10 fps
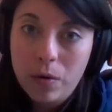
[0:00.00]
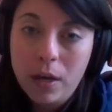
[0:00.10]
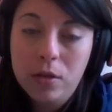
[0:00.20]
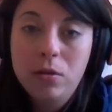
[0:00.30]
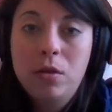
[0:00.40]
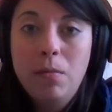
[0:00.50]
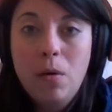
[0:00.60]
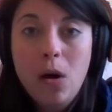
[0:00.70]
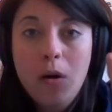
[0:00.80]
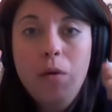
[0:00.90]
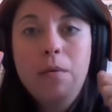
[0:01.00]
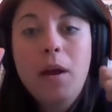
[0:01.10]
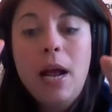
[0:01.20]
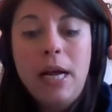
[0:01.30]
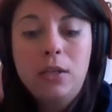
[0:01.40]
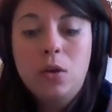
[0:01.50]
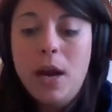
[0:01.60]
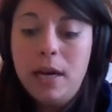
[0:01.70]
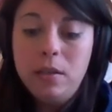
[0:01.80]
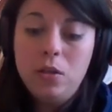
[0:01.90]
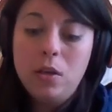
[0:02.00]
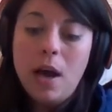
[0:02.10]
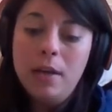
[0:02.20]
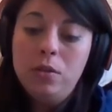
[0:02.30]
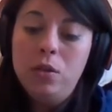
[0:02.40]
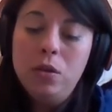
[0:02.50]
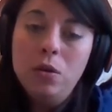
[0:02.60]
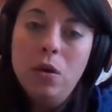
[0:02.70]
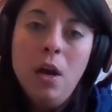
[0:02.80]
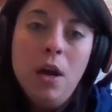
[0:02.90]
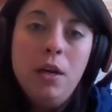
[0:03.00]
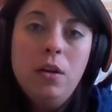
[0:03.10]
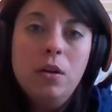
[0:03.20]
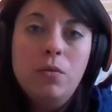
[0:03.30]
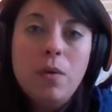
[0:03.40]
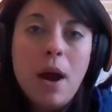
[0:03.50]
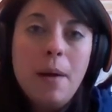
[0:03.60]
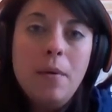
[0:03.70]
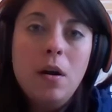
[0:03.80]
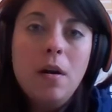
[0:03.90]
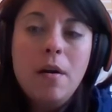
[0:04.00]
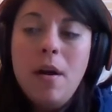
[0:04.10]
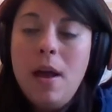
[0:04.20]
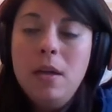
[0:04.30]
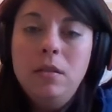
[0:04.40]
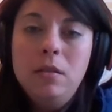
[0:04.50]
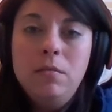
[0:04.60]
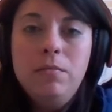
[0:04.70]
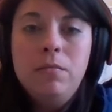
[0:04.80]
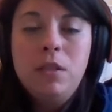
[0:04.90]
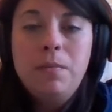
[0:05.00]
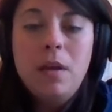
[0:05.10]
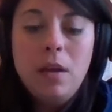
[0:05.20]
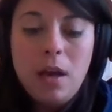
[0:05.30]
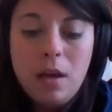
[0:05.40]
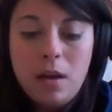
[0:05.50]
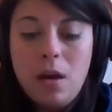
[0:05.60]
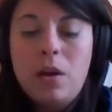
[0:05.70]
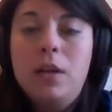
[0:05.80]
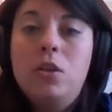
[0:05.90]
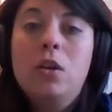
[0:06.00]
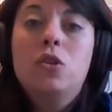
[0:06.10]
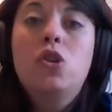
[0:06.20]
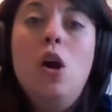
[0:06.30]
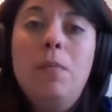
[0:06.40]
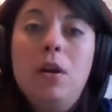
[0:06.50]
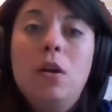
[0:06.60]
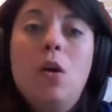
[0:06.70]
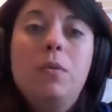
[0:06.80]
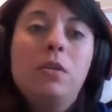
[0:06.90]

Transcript: Okay, so tomorrow I'm going to ask, hey, did you guys do your grammar and spelling. Okay, so you're going to show me your note.